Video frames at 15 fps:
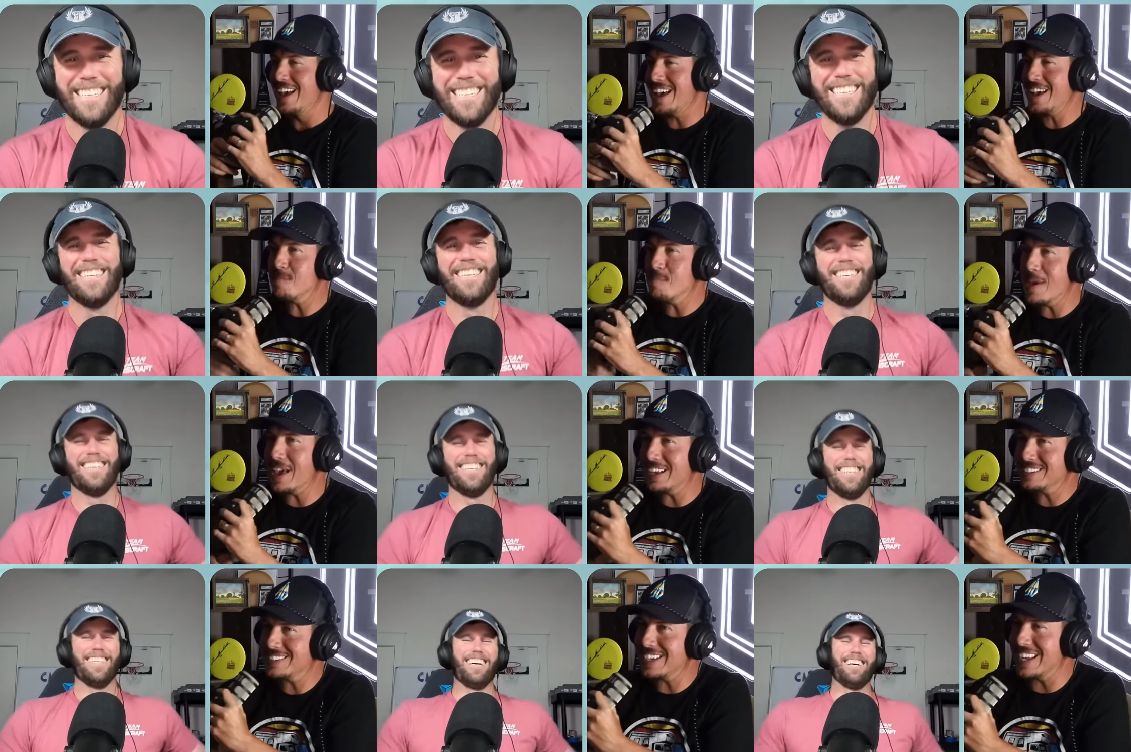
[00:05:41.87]
Speaker 1: it
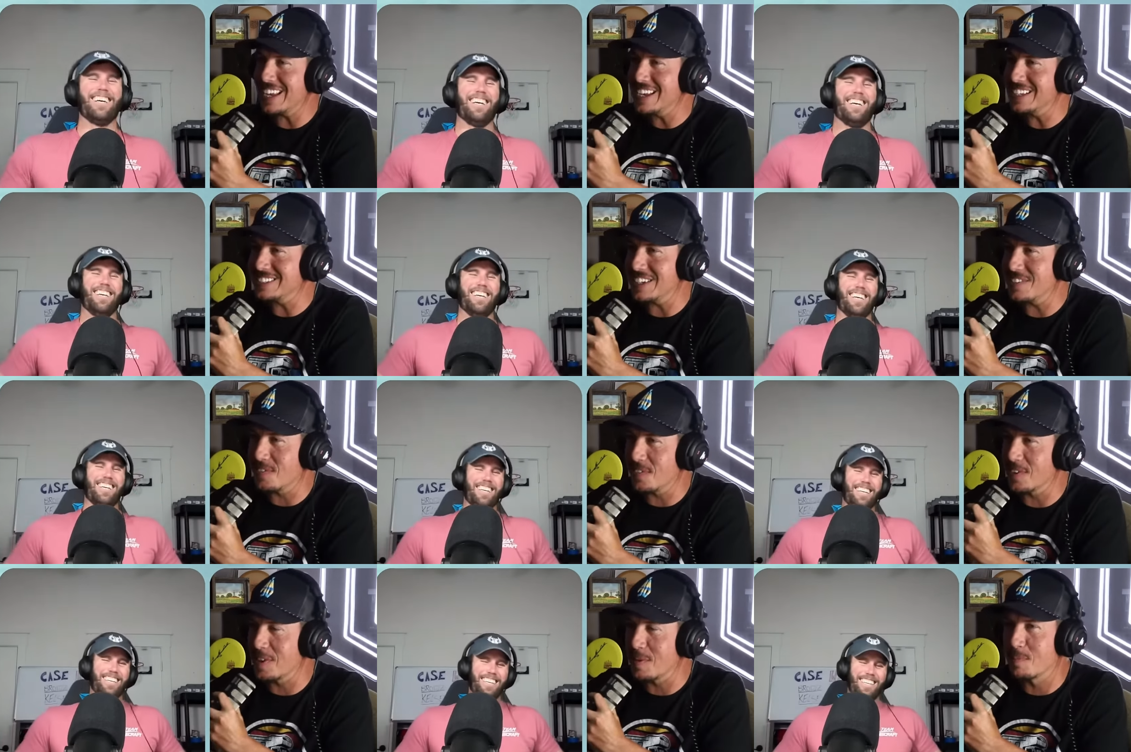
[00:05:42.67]
makes it easy
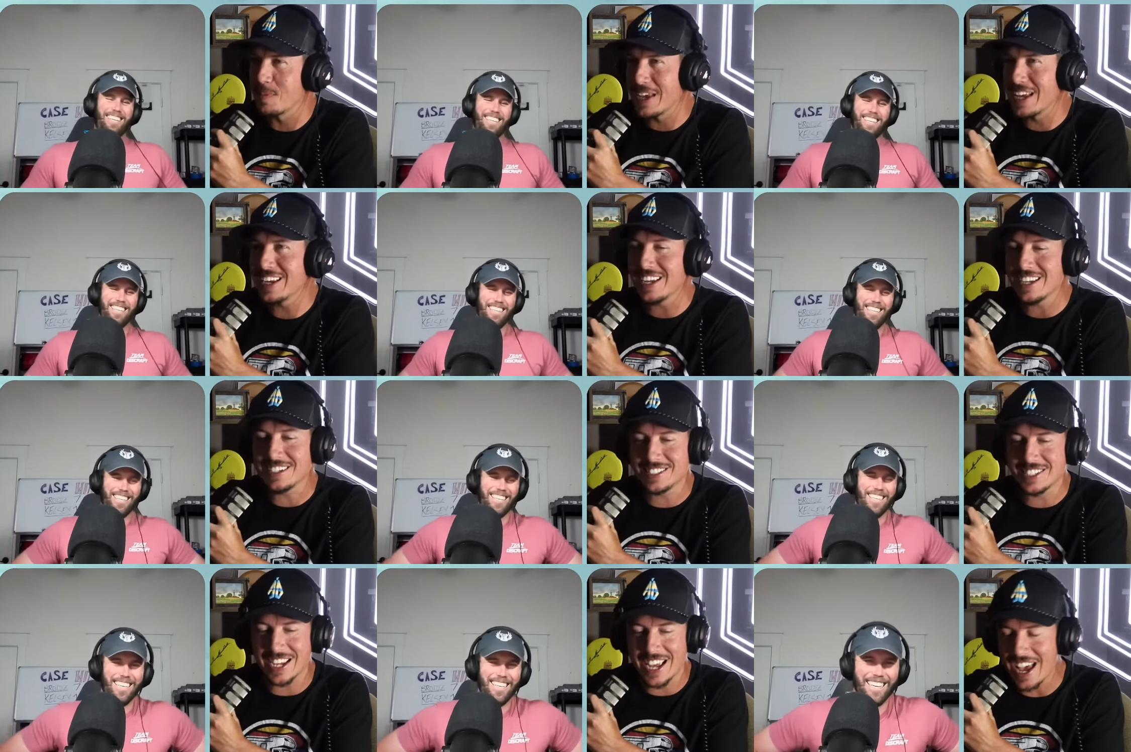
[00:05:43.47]
for the
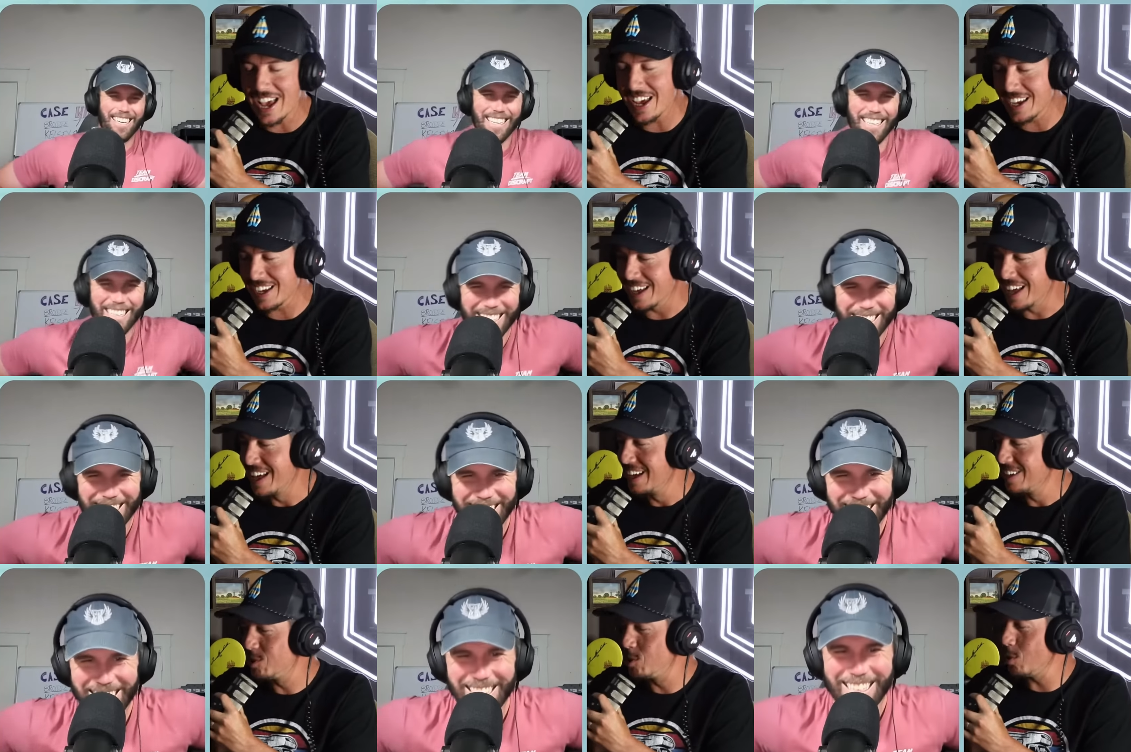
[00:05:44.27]
PDGA
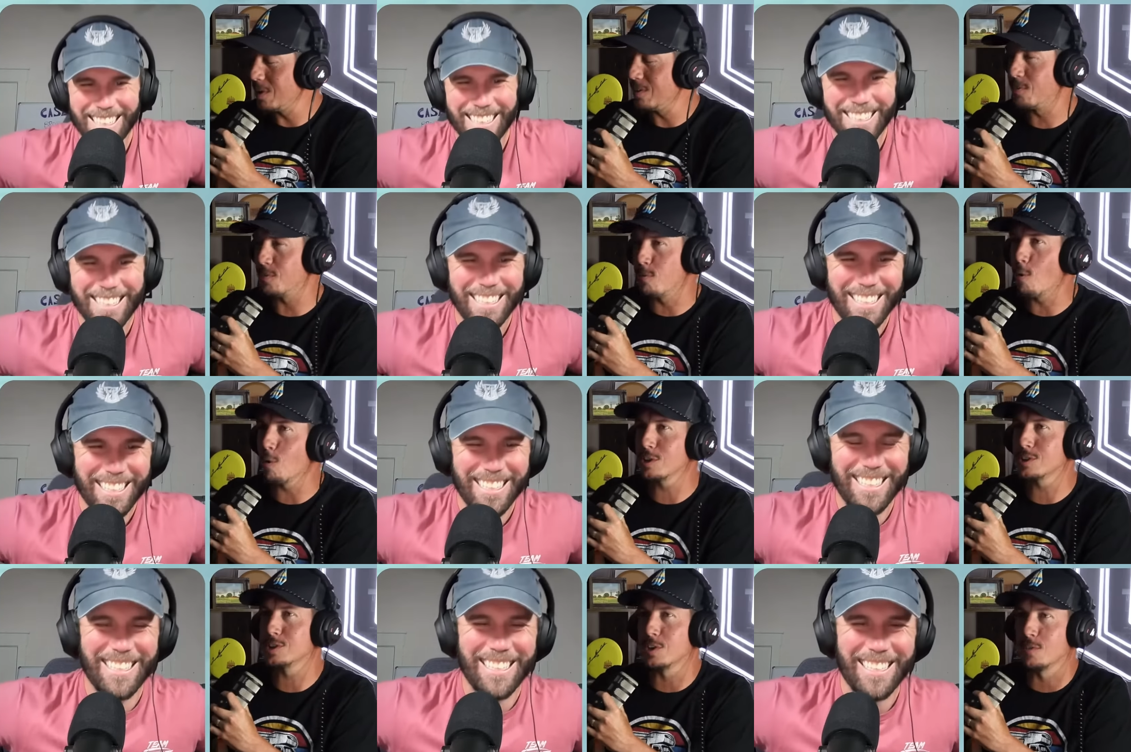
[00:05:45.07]
to
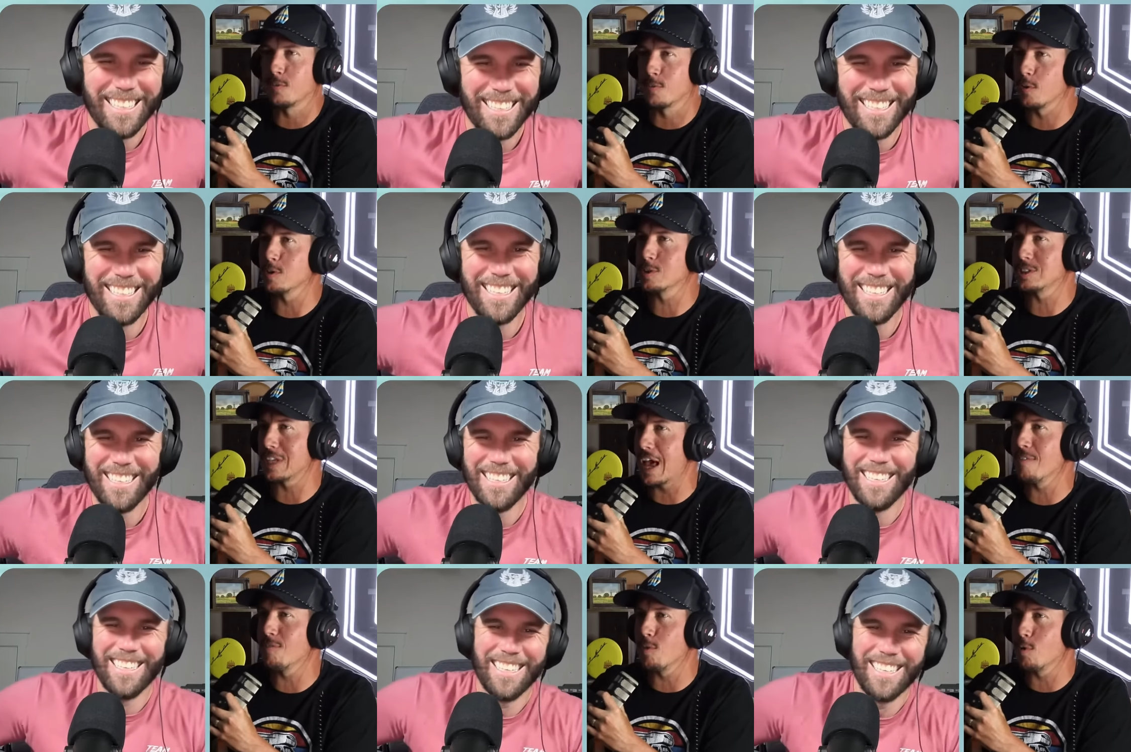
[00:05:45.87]
enforce the first
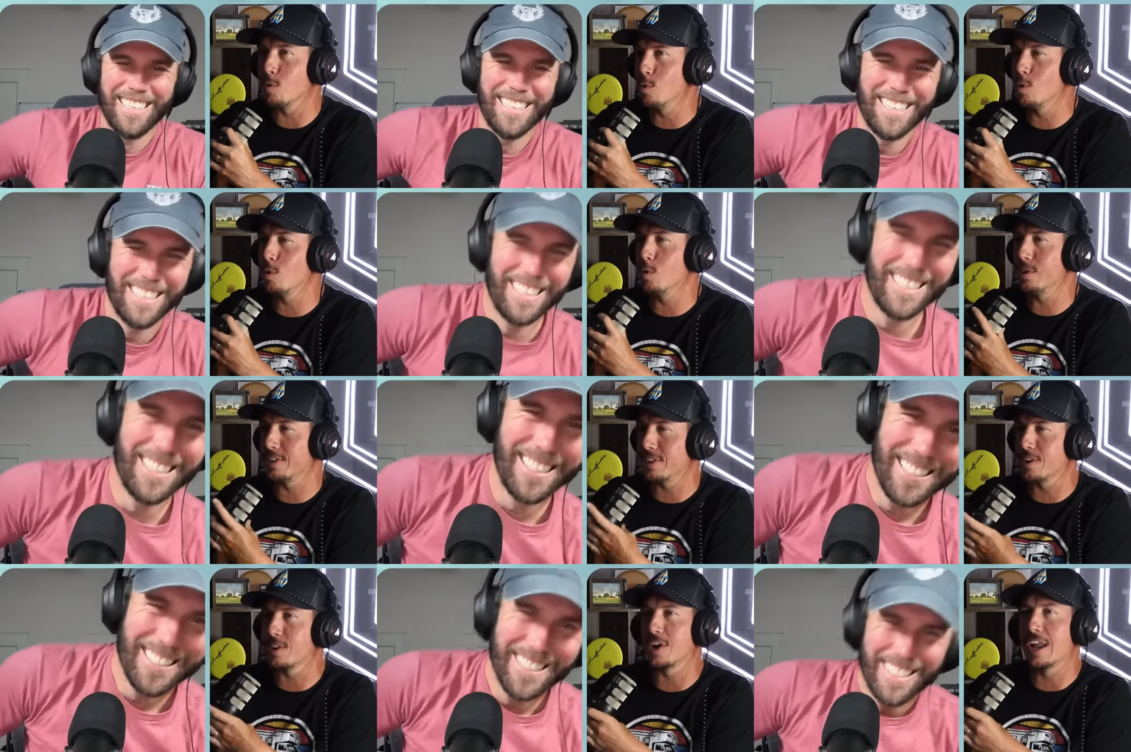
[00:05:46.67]
ever rule that
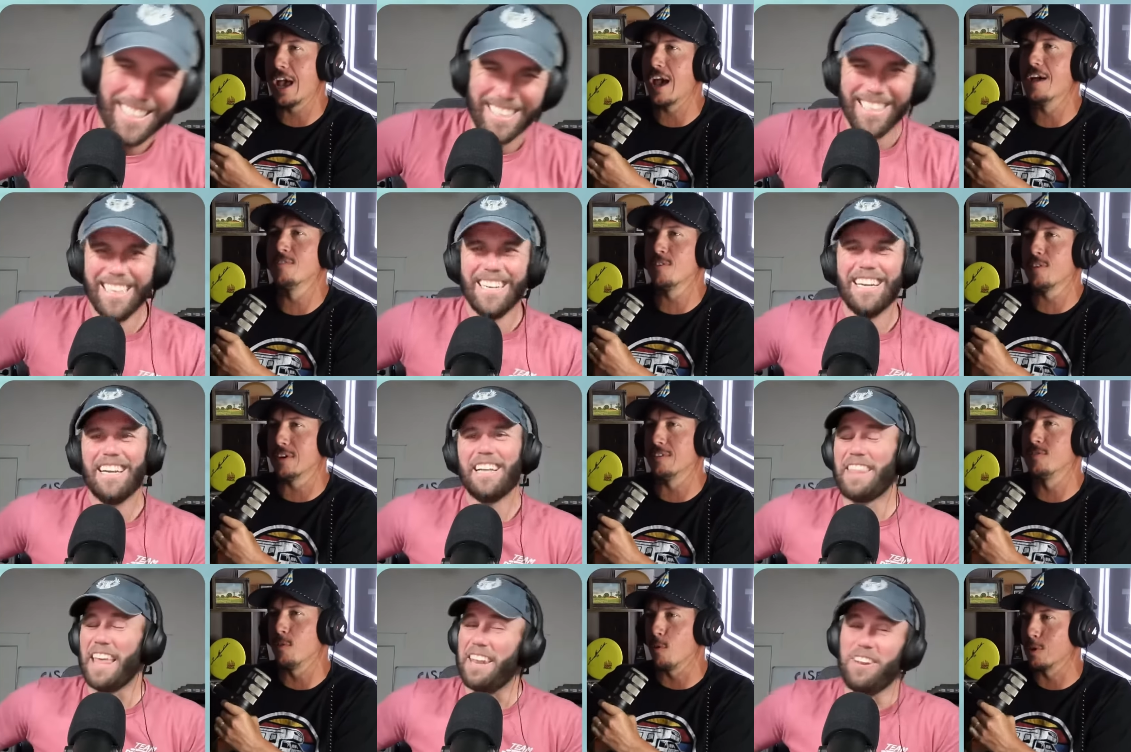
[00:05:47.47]
they're going to ever
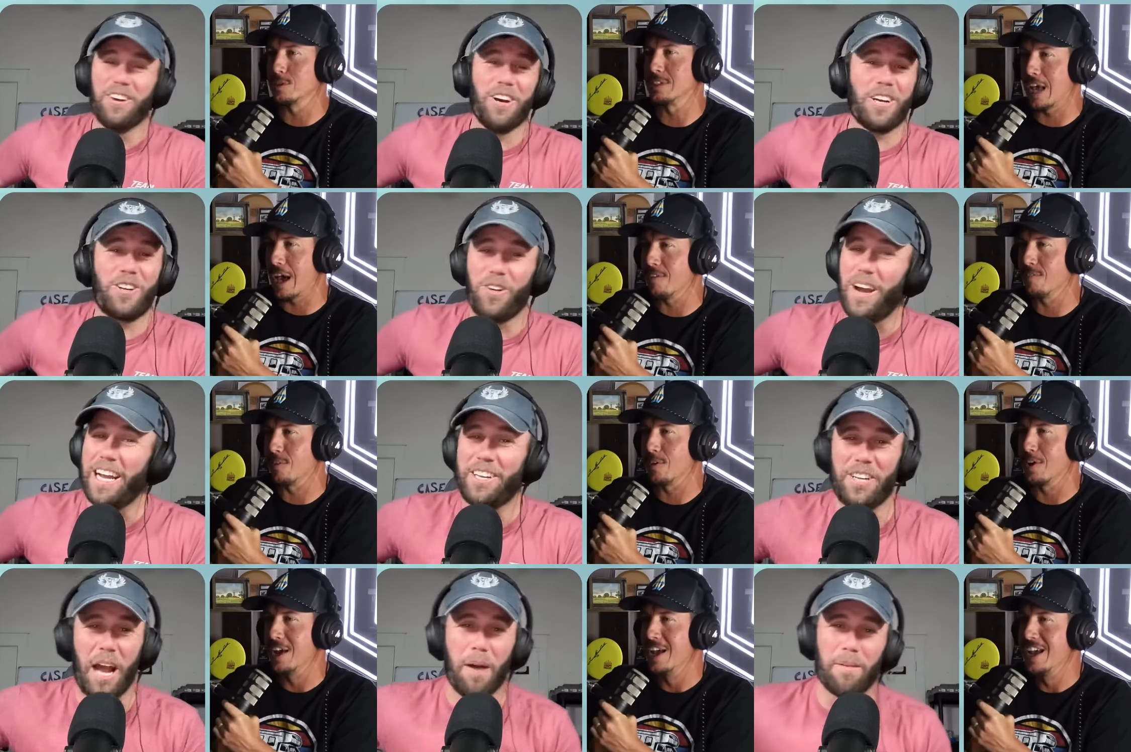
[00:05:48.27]
enforce. They do ever.
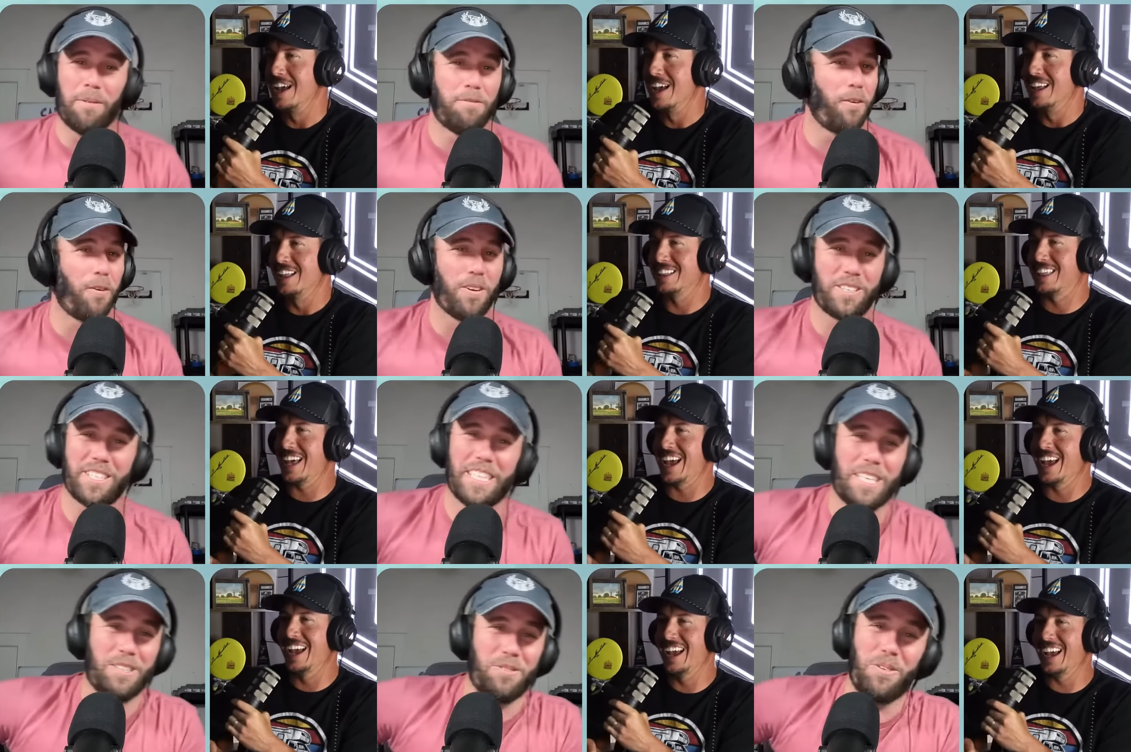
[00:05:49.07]
a great job
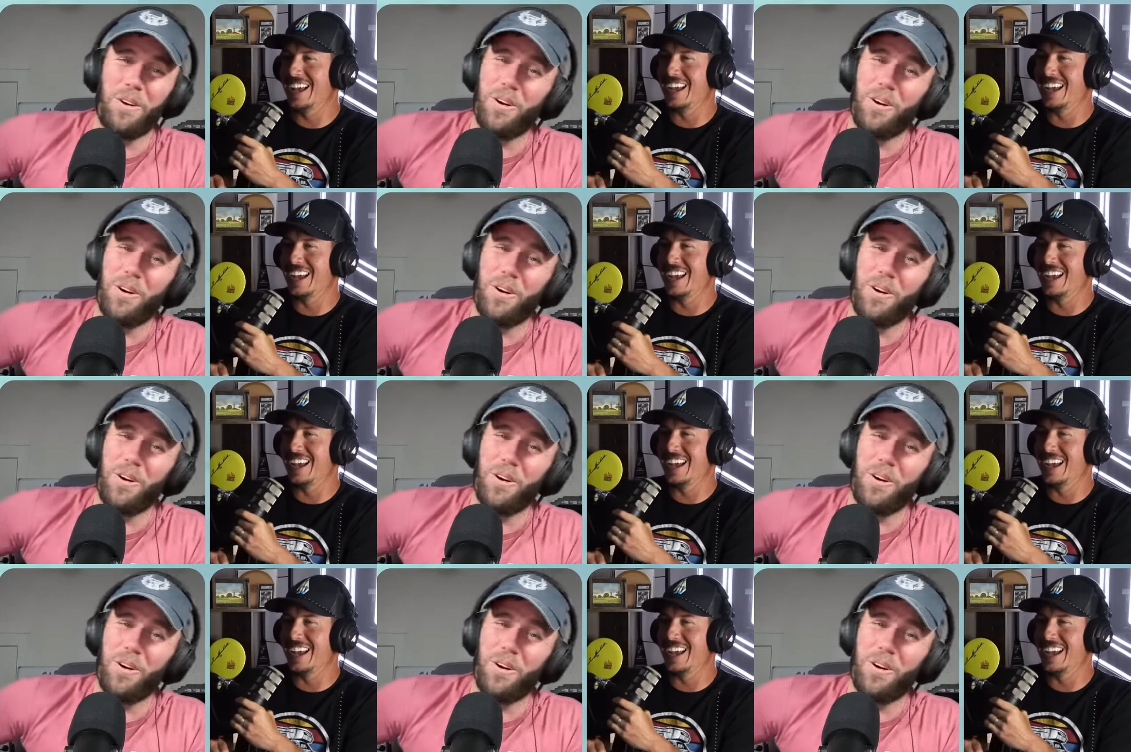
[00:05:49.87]
enforcing this